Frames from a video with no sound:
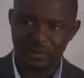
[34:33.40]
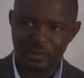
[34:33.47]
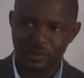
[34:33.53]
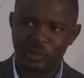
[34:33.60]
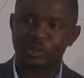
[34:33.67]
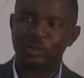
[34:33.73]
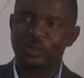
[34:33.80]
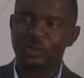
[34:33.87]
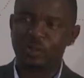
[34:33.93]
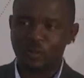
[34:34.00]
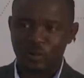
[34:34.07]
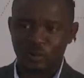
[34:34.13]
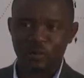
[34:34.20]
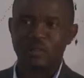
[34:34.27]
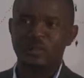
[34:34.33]
Joshua
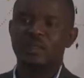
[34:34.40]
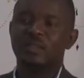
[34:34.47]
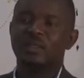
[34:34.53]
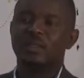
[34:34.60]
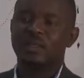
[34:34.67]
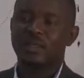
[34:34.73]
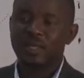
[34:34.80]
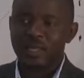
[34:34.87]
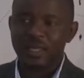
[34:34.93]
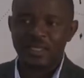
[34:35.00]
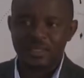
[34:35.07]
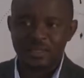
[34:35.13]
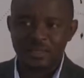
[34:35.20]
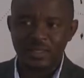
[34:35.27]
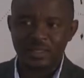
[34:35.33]
Nkomo
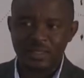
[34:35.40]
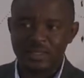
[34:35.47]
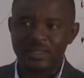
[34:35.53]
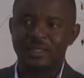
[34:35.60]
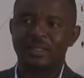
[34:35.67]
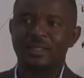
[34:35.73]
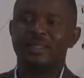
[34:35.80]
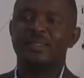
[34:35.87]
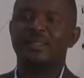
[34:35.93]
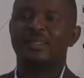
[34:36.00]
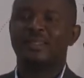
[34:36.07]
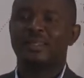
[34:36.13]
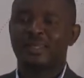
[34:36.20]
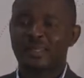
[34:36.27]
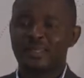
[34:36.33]
as the leader
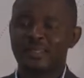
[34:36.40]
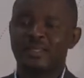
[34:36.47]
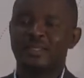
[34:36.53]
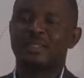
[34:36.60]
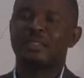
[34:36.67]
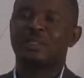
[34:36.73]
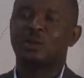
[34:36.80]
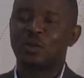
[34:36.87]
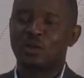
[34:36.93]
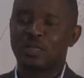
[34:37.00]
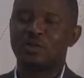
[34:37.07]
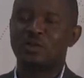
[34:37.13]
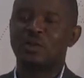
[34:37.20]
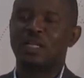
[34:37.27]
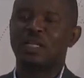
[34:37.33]
and
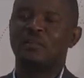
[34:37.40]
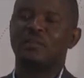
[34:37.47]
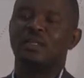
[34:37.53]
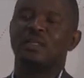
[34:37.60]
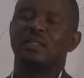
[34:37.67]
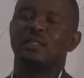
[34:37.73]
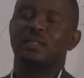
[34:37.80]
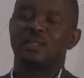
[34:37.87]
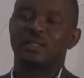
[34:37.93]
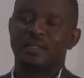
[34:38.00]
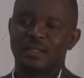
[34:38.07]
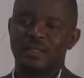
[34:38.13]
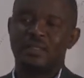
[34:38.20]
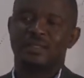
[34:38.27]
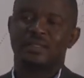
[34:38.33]
Robert Mugabe
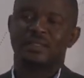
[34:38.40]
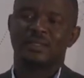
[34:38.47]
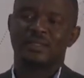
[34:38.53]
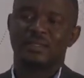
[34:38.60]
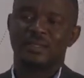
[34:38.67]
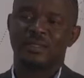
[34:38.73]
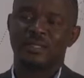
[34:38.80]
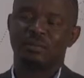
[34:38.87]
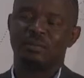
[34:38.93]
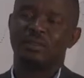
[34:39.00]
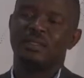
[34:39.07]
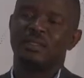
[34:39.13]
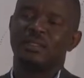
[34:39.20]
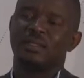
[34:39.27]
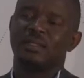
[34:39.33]
as the
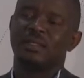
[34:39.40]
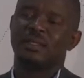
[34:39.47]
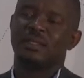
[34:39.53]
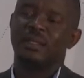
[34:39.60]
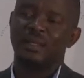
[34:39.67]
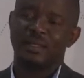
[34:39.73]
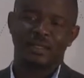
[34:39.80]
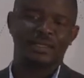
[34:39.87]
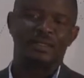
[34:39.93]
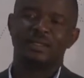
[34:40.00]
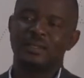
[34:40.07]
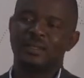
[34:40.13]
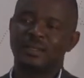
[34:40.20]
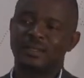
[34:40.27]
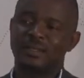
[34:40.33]
deputy, and
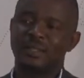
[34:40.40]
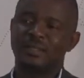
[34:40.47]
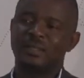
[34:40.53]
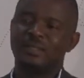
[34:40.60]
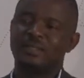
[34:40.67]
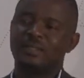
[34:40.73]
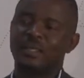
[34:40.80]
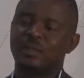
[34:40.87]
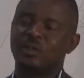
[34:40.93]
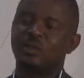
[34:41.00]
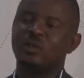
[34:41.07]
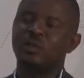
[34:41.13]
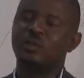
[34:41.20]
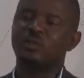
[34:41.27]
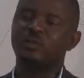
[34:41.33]
he rejected it. And
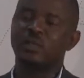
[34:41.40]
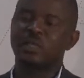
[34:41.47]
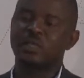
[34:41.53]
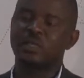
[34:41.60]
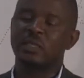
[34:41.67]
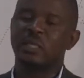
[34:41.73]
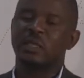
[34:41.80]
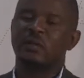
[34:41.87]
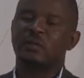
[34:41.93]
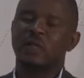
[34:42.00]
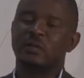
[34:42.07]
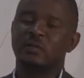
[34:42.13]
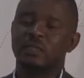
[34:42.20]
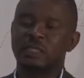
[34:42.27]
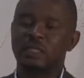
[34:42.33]
in fact,
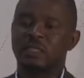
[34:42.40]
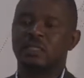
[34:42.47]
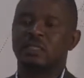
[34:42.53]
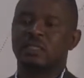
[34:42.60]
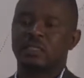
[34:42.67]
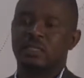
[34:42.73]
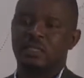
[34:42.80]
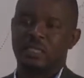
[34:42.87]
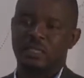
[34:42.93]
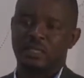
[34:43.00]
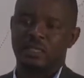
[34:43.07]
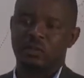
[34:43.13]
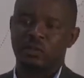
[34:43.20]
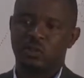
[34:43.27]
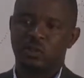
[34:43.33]
one of the reasons that
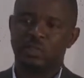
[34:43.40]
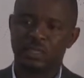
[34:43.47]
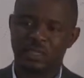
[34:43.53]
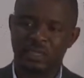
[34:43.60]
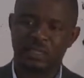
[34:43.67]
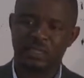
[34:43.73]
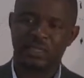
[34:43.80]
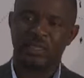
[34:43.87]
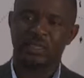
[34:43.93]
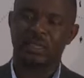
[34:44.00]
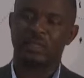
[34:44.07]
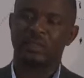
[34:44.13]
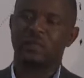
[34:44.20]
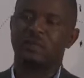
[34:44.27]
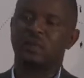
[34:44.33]
they also rejected
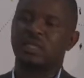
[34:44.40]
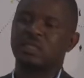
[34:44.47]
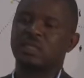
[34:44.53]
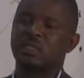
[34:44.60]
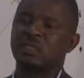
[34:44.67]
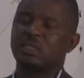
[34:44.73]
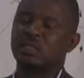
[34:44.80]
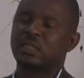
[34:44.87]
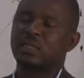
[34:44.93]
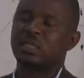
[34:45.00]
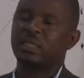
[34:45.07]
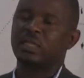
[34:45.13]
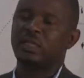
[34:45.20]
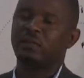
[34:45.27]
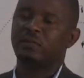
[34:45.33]
it was
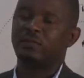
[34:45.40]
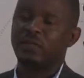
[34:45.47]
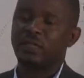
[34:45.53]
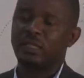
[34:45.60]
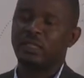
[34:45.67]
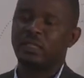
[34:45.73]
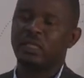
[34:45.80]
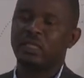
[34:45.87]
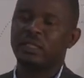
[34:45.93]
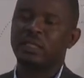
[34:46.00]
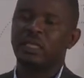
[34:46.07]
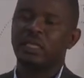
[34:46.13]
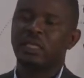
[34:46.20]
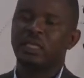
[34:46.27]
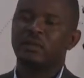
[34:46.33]
they feared that
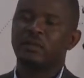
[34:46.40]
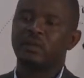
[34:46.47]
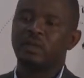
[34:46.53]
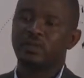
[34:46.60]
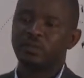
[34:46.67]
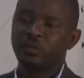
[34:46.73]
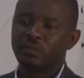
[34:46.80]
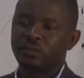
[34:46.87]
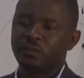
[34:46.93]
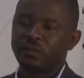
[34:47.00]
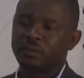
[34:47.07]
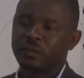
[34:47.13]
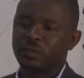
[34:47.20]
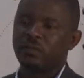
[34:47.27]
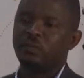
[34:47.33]
if
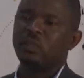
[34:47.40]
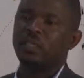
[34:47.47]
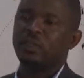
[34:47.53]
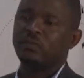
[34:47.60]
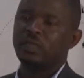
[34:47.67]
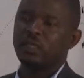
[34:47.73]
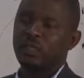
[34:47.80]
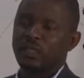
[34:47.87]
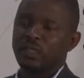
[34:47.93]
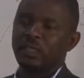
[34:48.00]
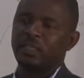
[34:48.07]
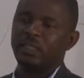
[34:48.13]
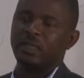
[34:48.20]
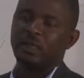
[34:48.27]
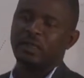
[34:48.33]
it became
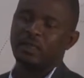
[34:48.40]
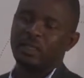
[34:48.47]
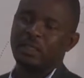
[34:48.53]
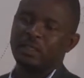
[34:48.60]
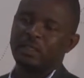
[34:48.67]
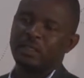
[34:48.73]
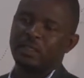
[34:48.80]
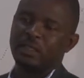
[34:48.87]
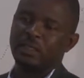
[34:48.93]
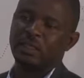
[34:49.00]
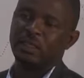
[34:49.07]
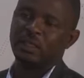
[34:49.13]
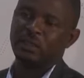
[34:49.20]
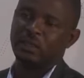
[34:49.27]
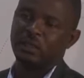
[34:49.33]
clear that
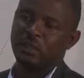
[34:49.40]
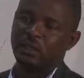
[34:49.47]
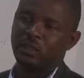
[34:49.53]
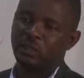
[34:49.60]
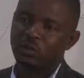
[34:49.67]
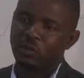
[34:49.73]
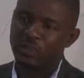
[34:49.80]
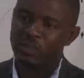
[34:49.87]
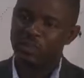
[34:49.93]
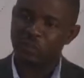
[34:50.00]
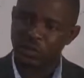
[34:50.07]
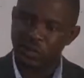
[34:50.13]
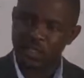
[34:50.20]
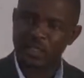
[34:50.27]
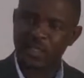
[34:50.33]
the Cubans
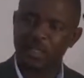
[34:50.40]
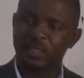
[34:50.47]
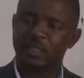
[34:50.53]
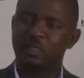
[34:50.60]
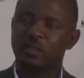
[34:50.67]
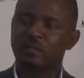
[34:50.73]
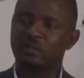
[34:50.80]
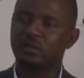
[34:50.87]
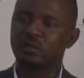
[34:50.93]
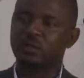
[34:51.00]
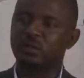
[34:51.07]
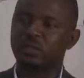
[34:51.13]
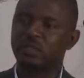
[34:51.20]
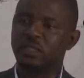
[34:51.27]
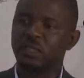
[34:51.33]
were directly
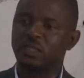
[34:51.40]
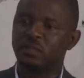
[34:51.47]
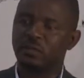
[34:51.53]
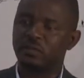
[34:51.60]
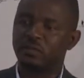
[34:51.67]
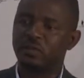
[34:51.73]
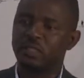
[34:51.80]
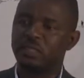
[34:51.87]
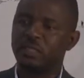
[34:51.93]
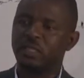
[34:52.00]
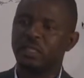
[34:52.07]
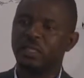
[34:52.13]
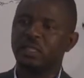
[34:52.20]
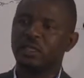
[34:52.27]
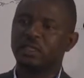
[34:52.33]
involved in the conflict,
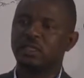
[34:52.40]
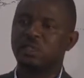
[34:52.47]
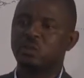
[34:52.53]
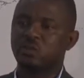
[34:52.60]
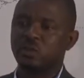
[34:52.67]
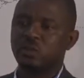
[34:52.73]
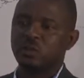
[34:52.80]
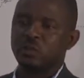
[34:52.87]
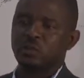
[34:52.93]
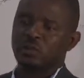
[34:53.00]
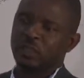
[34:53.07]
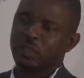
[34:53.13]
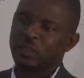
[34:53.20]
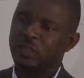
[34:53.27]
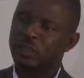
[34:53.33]
it would
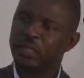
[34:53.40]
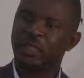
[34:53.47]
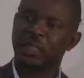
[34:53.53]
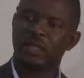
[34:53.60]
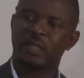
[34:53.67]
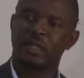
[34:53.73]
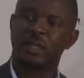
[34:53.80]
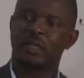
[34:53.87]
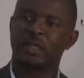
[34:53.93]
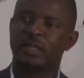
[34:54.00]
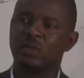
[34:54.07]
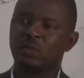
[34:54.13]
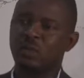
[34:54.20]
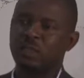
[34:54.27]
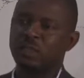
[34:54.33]
be another
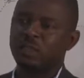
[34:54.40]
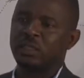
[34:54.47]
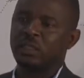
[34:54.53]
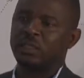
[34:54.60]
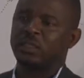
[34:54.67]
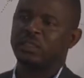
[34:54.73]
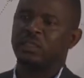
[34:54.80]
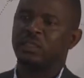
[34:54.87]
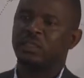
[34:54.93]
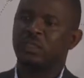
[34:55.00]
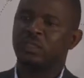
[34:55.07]
Angolan case.